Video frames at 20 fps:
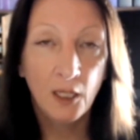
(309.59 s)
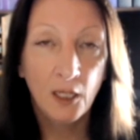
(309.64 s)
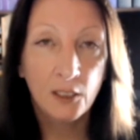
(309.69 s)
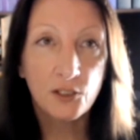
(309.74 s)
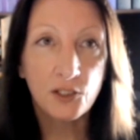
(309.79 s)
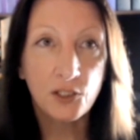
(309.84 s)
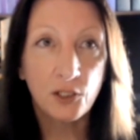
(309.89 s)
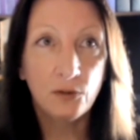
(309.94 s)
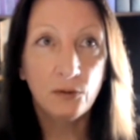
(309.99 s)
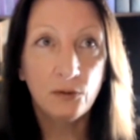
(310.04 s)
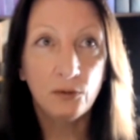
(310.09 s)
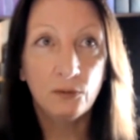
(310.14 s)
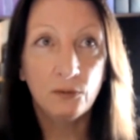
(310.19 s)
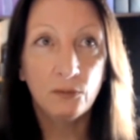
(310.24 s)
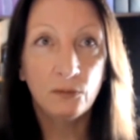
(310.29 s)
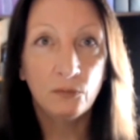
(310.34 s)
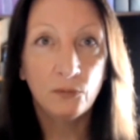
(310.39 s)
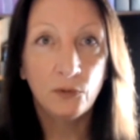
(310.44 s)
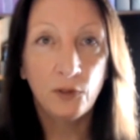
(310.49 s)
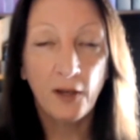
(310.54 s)
So
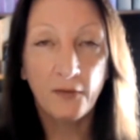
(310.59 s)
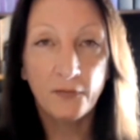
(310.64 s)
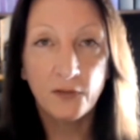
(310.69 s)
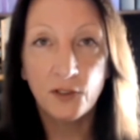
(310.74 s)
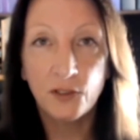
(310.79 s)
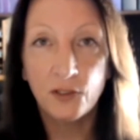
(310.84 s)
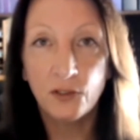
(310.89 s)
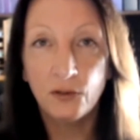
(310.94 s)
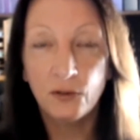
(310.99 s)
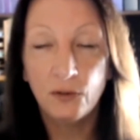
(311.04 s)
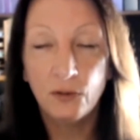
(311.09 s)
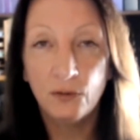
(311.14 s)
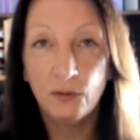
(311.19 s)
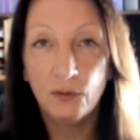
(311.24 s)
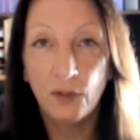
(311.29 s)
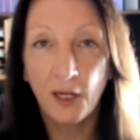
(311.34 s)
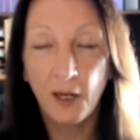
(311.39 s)
you have to do